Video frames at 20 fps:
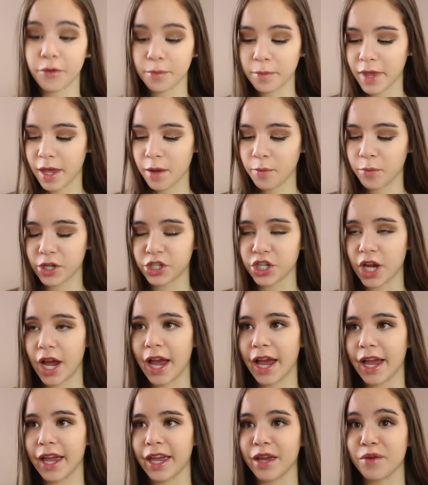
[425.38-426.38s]
from them, which
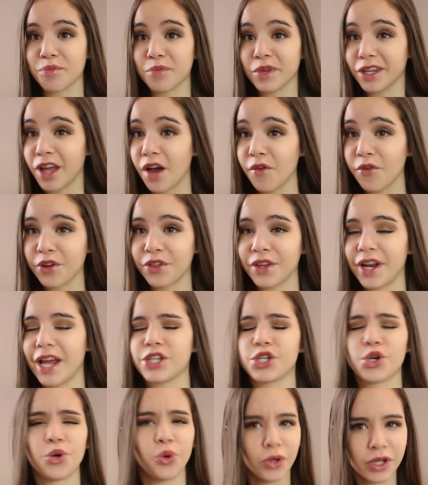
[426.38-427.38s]
I am in love with and
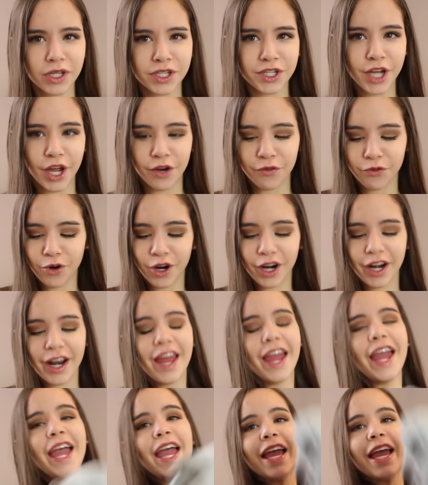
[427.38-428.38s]
I totally stand for it,